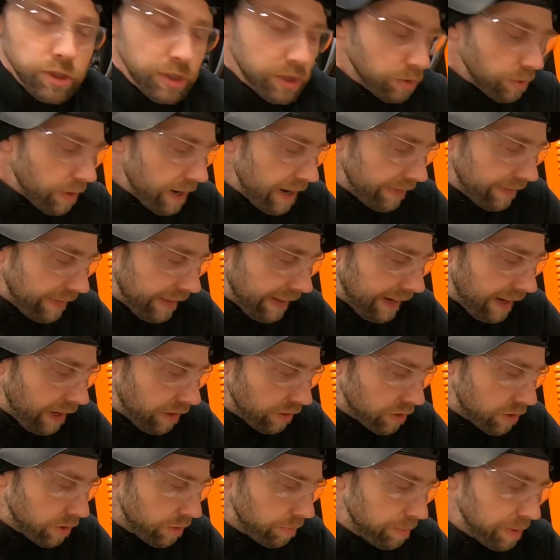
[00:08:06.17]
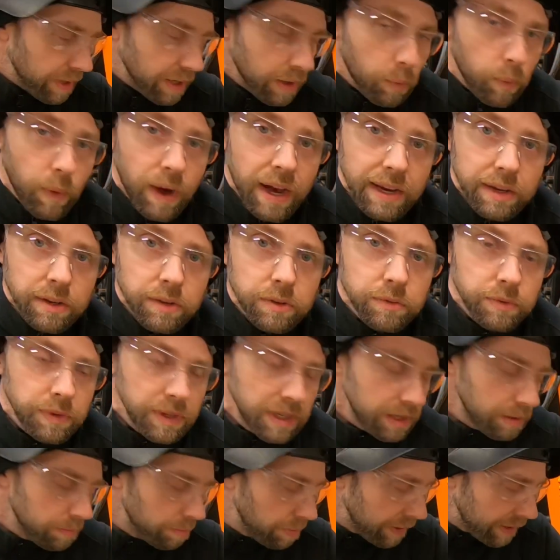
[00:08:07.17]
grind that out to be a wider
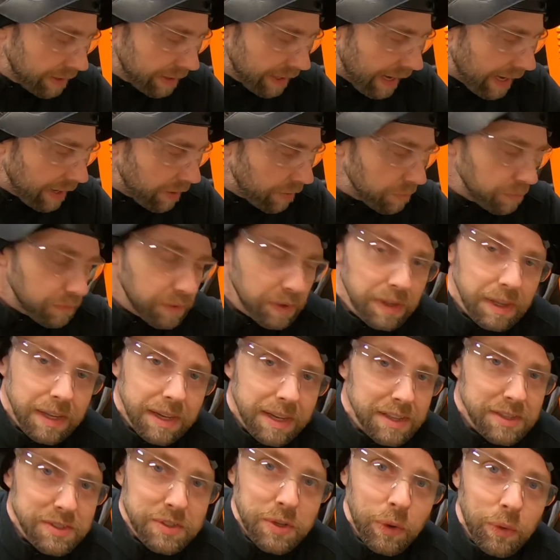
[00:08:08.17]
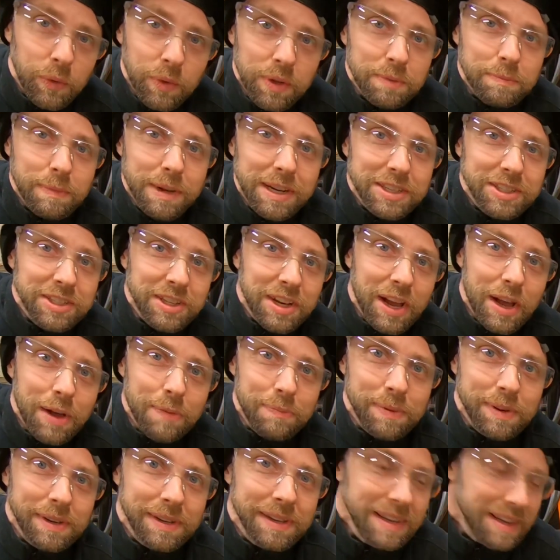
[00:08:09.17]
V, but I don't feel like it's cold in my shop
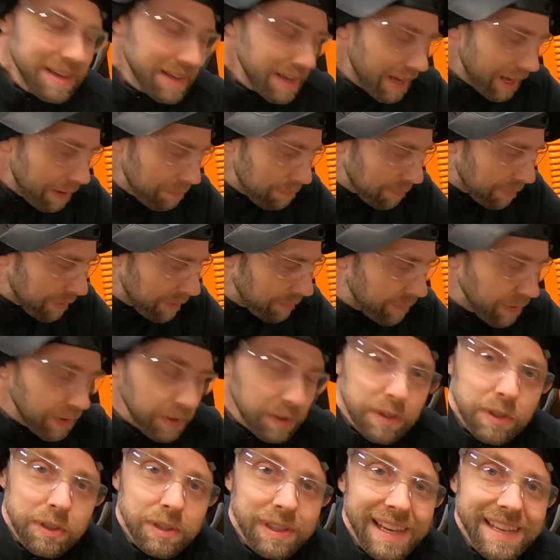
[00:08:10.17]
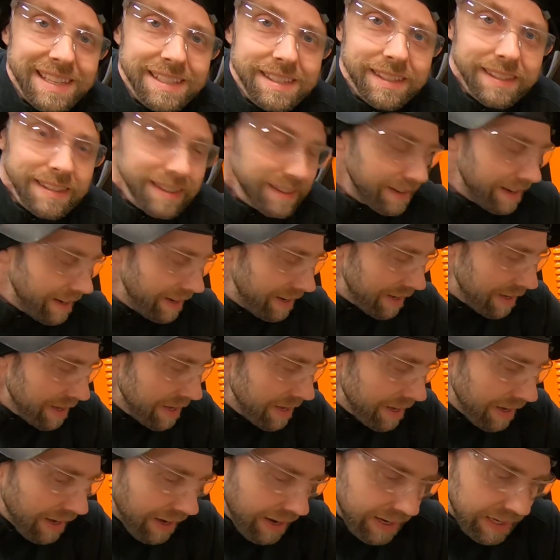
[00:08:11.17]
and I'm feeling a little lazy tonight.
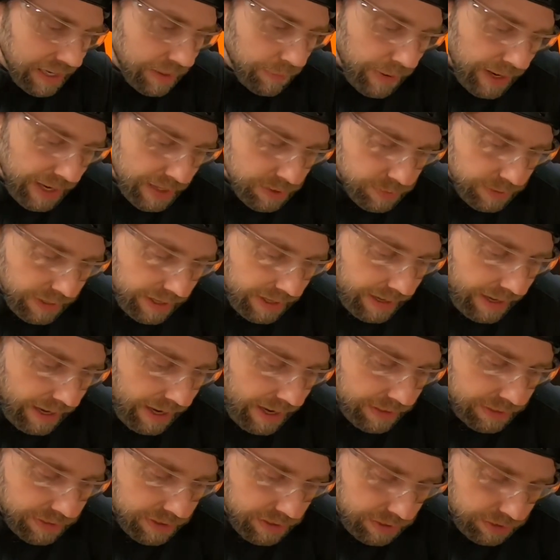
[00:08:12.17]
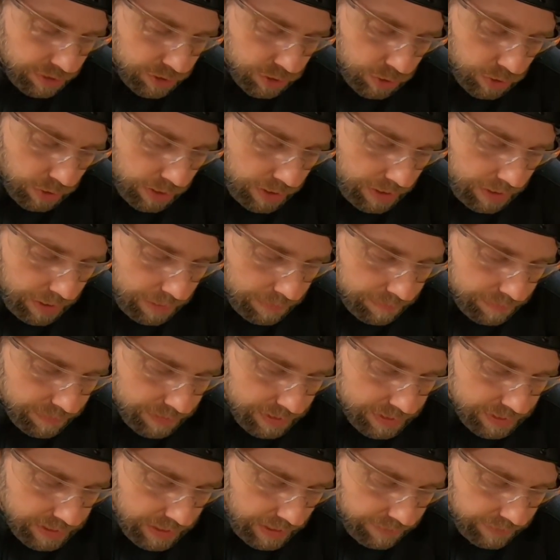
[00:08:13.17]
Anyways, we got 1/8 inch
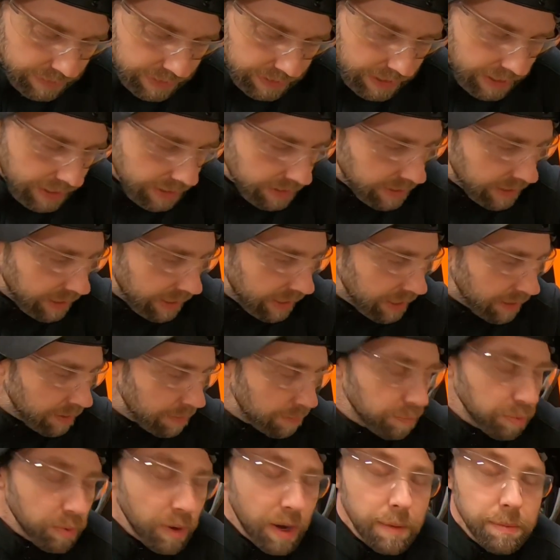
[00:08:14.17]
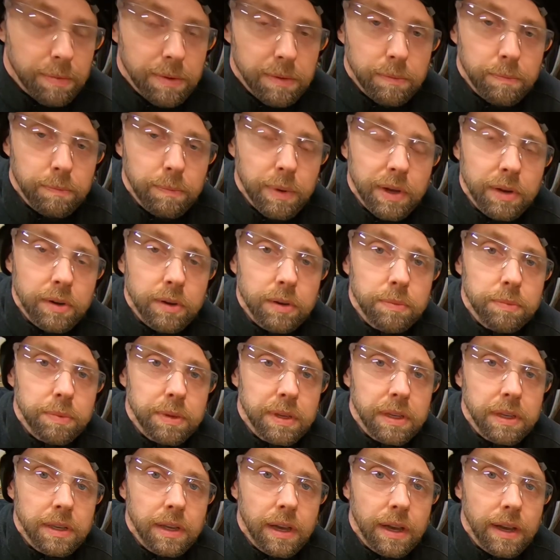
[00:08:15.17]
7018. It'd probably be better to
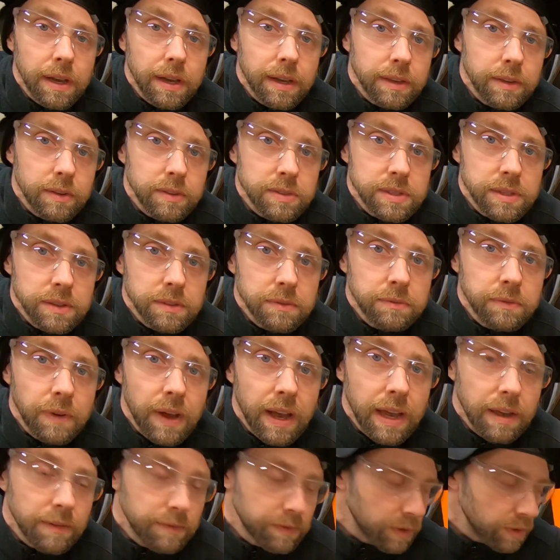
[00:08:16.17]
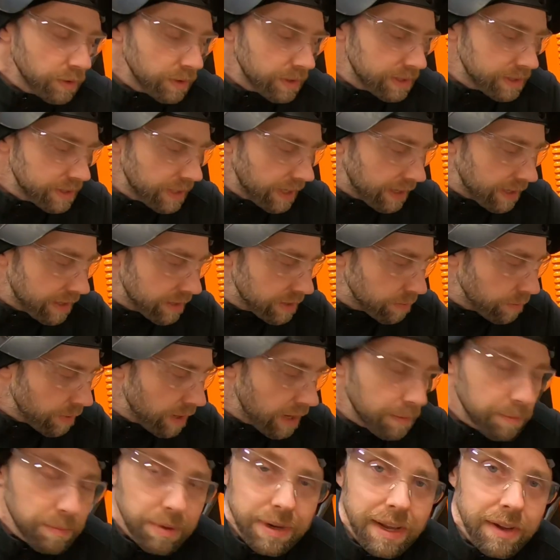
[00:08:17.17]
be using 5/32
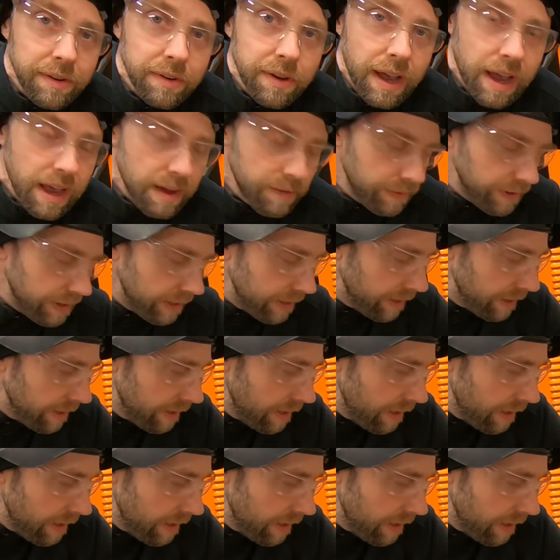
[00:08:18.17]
rod, but I don't have any.